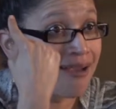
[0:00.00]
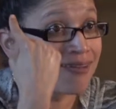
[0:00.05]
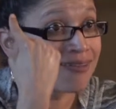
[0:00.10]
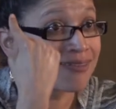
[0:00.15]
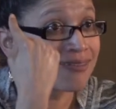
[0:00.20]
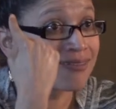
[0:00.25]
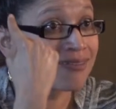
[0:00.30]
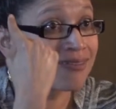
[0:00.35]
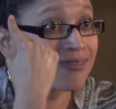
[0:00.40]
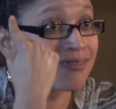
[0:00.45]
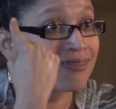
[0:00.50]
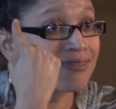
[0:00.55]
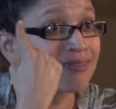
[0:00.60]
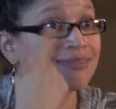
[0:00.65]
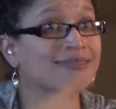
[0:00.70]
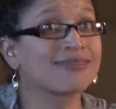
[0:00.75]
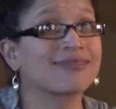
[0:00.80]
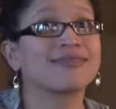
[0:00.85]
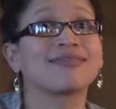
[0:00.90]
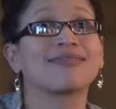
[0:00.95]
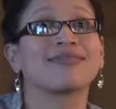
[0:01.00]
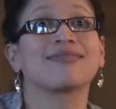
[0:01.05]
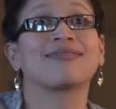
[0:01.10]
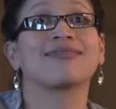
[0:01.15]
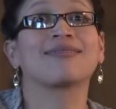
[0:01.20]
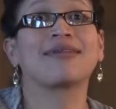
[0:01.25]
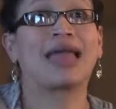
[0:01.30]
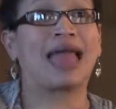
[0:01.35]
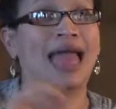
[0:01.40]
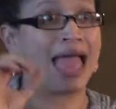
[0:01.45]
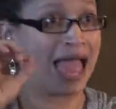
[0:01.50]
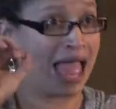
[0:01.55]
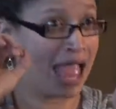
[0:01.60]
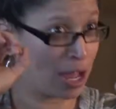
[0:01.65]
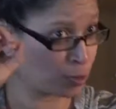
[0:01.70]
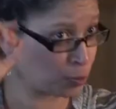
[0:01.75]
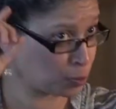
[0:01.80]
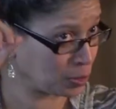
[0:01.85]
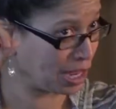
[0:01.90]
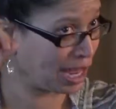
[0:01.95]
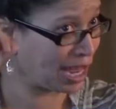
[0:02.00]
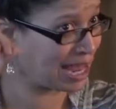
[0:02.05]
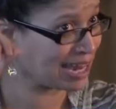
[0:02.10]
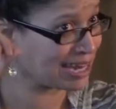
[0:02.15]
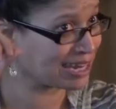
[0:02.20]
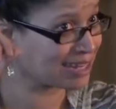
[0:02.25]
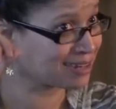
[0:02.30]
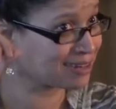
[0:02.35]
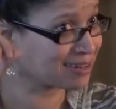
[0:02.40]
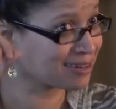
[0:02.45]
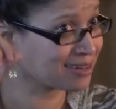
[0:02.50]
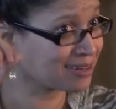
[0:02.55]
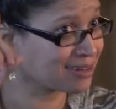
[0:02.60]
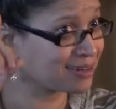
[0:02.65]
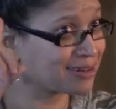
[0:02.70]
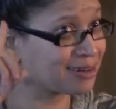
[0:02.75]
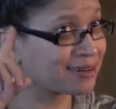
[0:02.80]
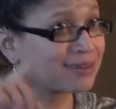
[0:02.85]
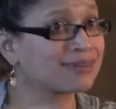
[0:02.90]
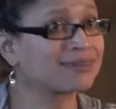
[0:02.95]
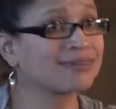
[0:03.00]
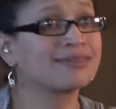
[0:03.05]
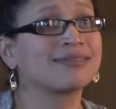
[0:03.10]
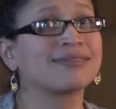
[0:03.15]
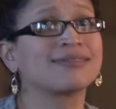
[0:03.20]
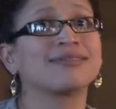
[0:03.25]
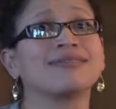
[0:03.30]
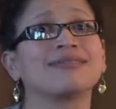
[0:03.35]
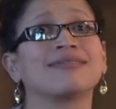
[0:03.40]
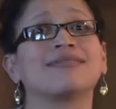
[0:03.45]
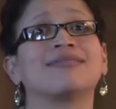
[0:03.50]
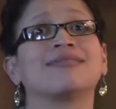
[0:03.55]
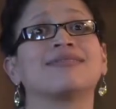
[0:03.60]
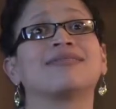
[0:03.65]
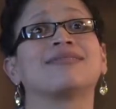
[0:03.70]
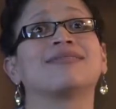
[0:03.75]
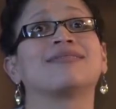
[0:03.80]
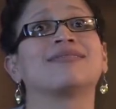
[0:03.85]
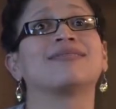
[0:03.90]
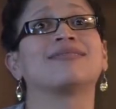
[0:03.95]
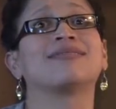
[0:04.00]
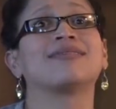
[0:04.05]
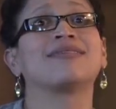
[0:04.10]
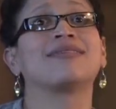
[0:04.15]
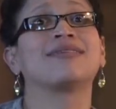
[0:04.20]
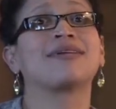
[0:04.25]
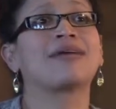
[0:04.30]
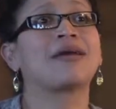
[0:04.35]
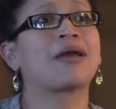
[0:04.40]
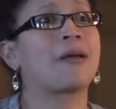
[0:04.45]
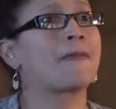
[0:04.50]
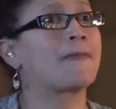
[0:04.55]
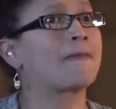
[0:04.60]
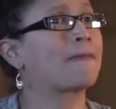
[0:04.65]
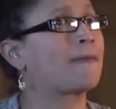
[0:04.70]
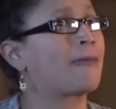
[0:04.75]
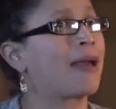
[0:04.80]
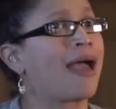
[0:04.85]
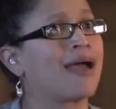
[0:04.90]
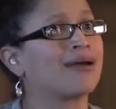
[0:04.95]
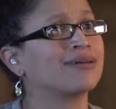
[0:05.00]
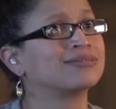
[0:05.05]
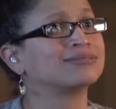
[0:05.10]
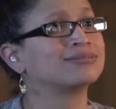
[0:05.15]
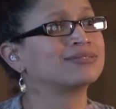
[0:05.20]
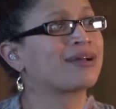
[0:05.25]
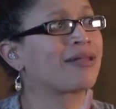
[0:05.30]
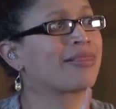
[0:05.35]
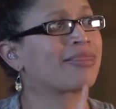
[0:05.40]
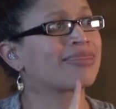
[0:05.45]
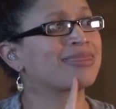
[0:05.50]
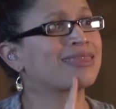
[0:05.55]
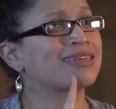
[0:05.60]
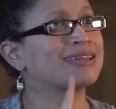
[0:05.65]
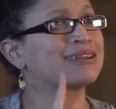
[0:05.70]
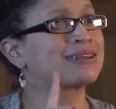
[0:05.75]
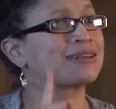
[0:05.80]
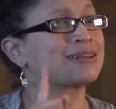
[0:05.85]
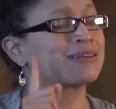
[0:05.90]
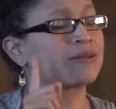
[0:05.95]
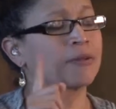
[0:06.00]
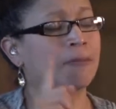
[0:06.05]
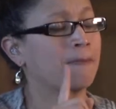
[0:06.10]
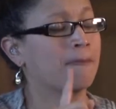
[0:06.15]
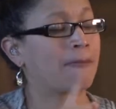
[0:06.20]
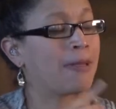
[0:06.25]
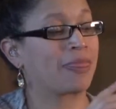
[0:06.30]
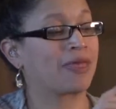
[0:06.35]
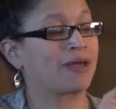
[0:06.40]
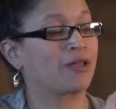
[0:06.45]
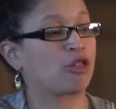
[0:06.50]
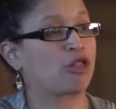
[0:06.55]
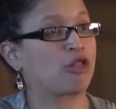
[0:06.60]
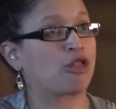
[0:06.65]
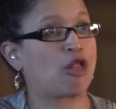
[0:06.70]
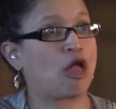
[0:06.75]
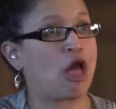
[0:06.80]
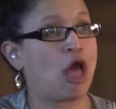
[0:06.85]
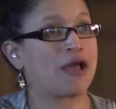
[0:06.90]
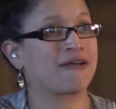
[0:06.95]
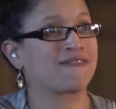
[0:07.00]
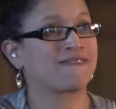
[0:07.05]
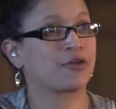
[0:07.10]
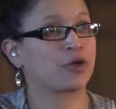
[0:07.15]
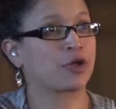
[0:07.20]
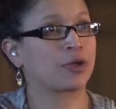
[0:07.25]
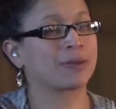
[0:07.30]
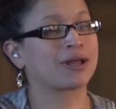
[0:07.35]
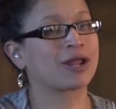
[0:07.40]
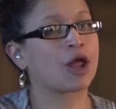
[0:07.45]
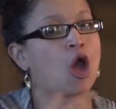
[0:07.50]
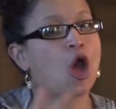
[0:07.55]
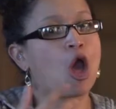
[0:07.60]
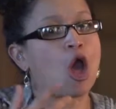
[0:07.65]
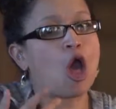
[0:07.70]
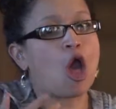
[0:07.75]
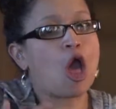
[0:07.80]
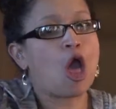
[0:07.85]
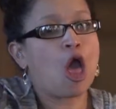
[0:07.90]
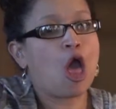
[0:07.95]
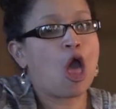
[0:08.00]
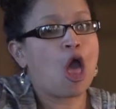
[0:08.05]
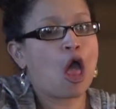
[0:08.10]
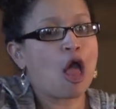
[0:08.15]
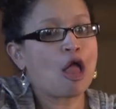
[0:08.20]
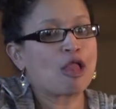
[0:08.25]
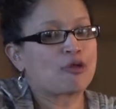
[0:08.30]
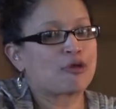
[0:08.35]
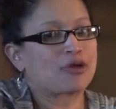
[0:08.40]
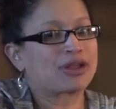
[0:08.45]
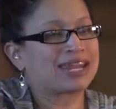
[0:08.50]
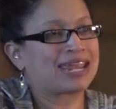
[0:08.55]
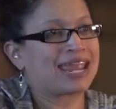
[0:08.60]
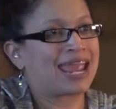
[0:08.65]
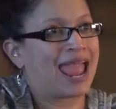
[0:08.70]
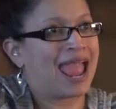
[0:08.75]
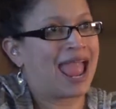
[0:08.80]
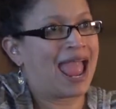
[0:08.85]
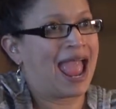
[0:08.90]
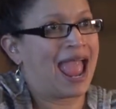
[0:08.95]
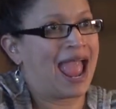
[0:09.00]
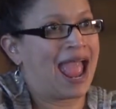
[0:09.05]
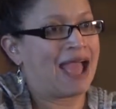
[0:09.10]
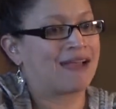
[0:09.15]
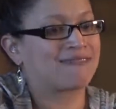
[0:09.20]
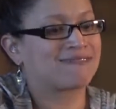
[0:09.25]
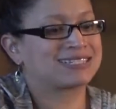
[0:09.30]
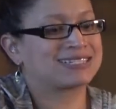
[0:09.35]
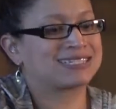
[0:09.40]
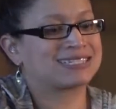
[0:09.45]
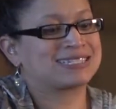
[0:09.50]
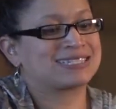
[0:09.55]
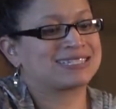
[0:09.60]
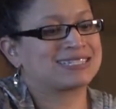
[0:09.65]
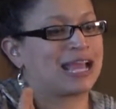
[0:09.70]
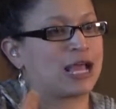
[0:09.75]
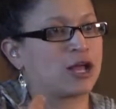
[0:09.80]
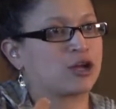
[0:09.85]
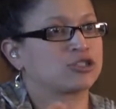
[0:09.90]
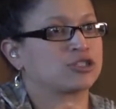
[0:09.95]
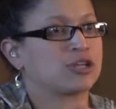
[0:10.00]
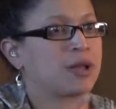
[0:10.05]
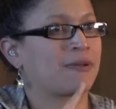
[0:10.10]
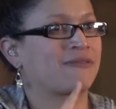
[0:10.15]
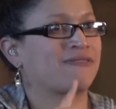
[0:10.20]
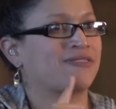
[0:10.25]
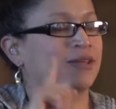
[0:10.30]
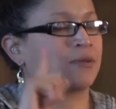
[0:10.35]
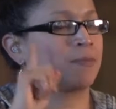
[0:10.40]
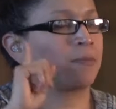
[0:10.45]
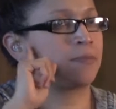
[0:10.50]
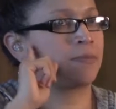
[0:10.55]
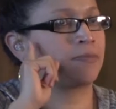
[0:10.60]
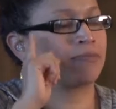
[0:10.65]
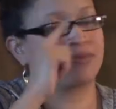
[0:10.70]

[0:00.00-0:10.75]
In working with individuals who are deaf, African American, perhaps highly educated, that individual is going to have a different